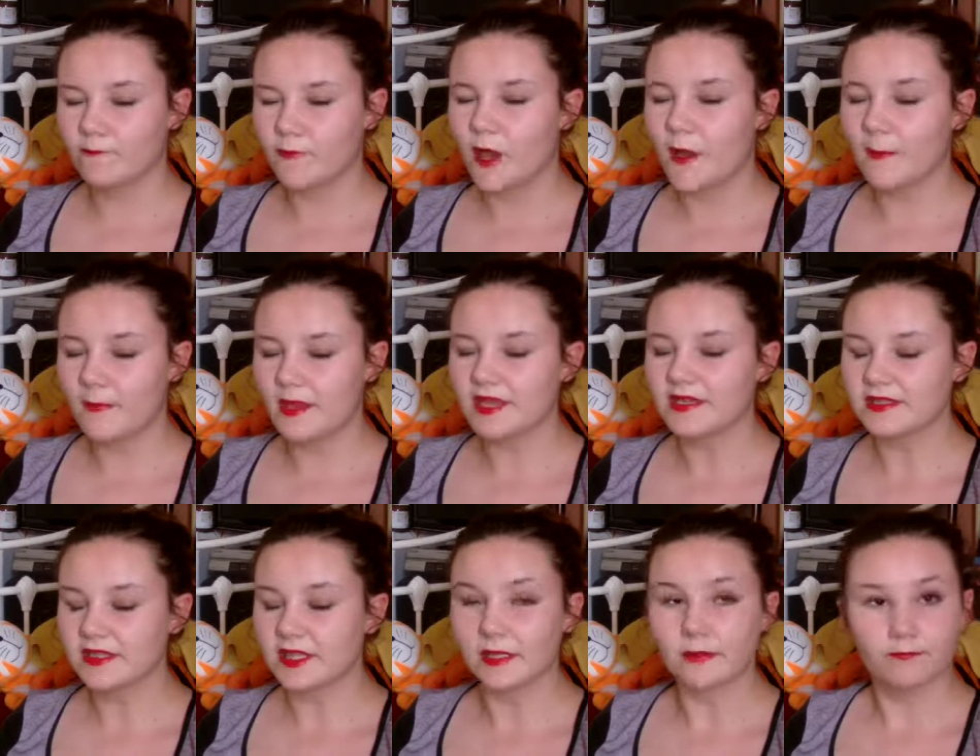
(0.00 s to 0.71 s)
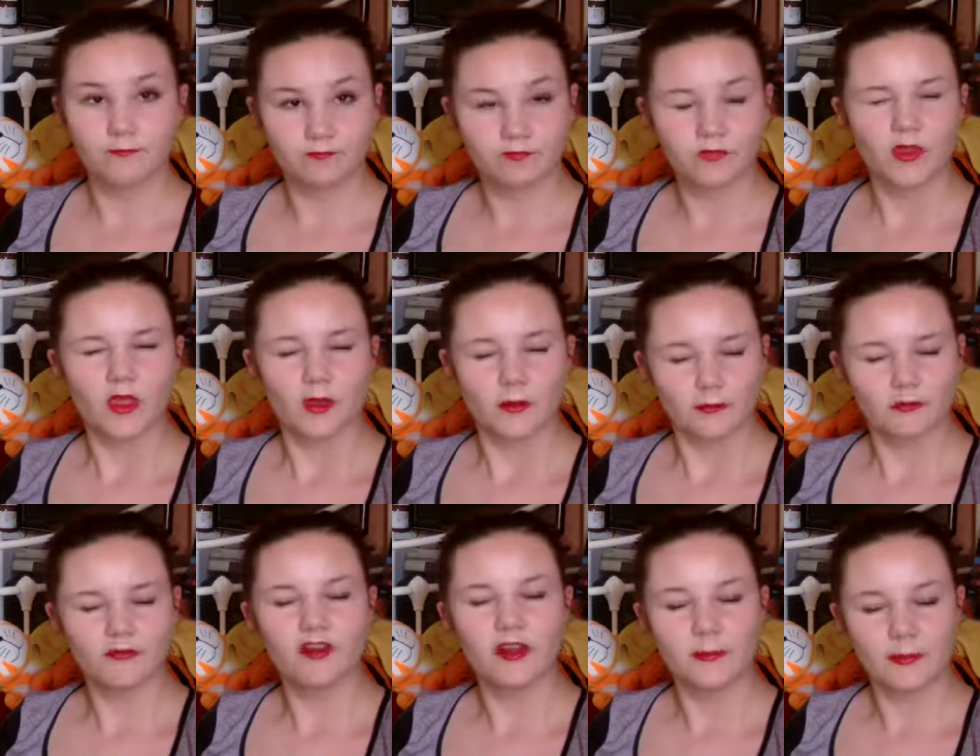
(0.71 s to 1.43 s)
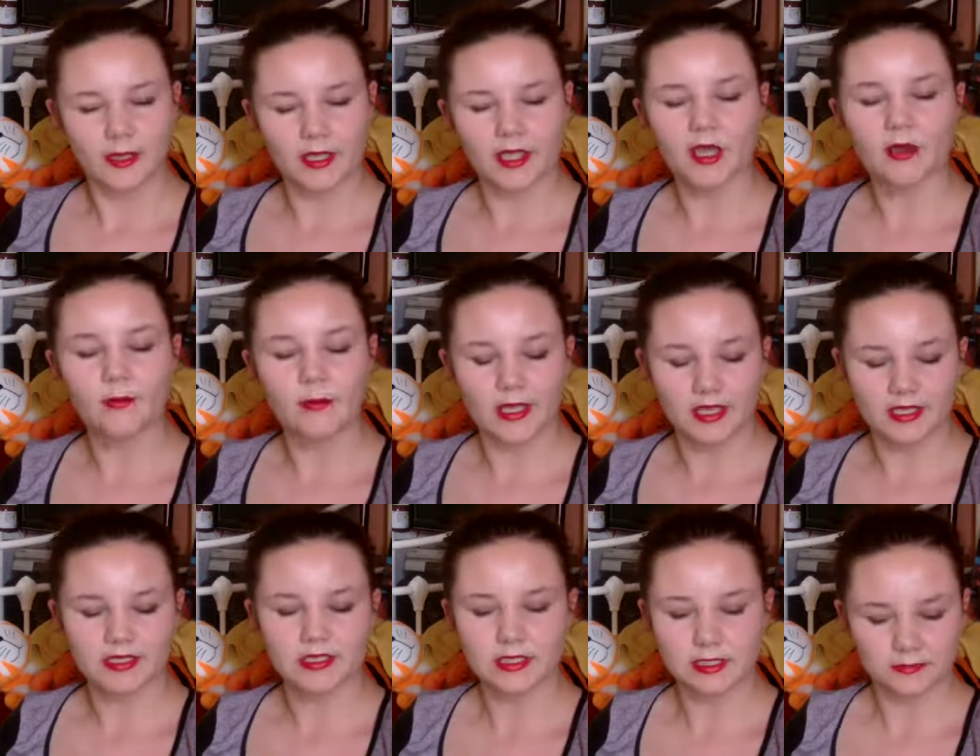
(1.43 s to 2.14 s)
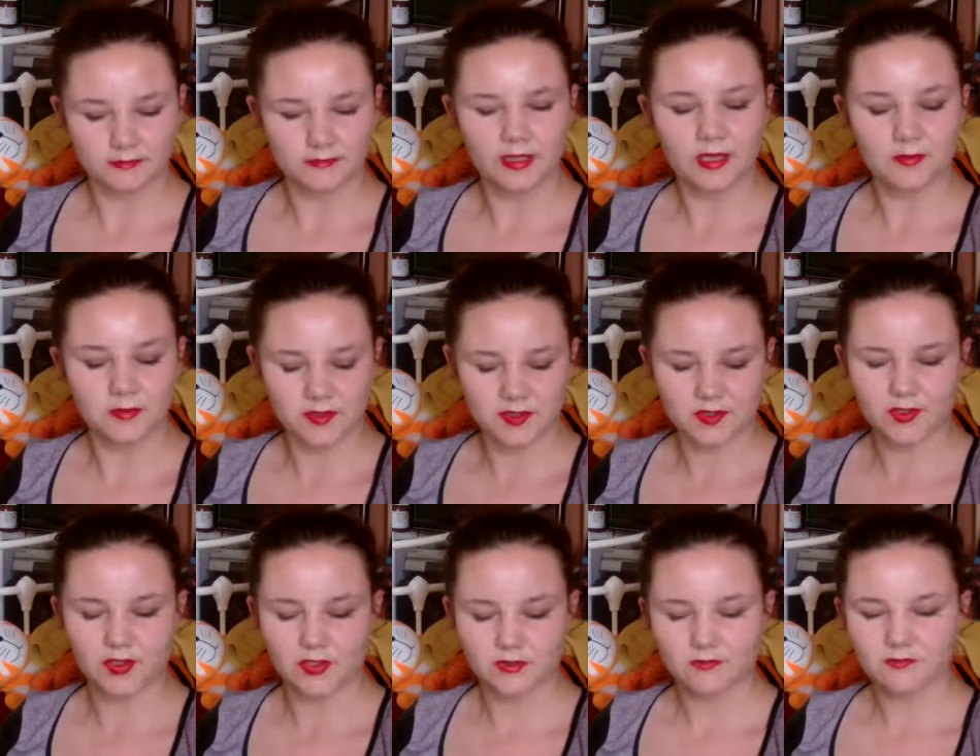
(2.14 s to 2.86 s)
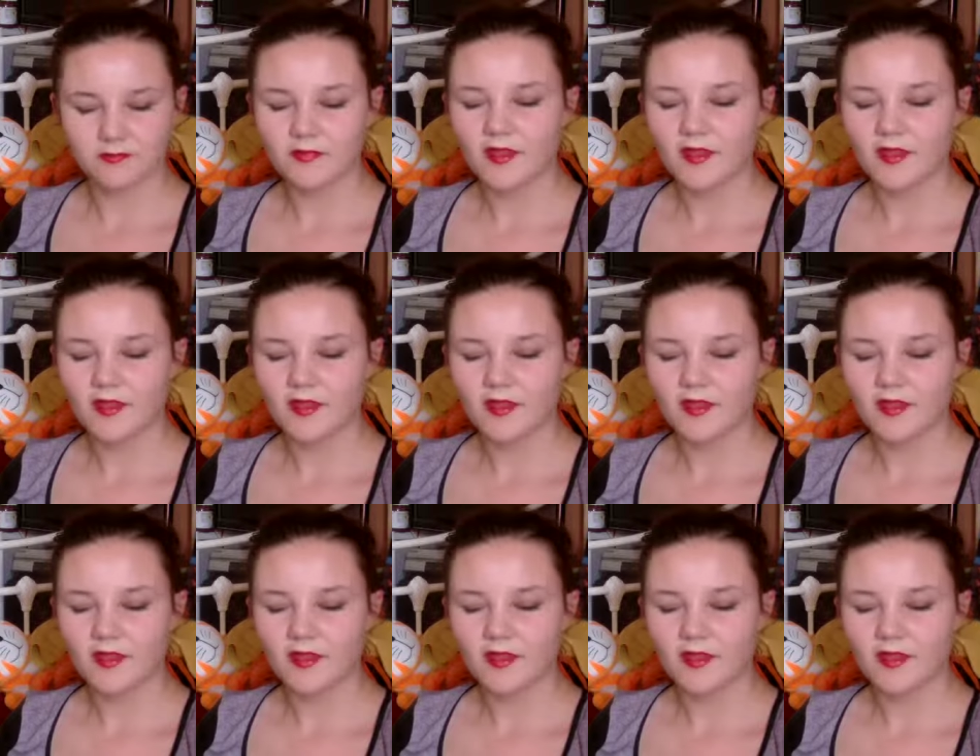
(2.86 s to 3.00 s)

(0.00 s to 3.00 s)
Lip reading: amazing, flipping amazing. It was good.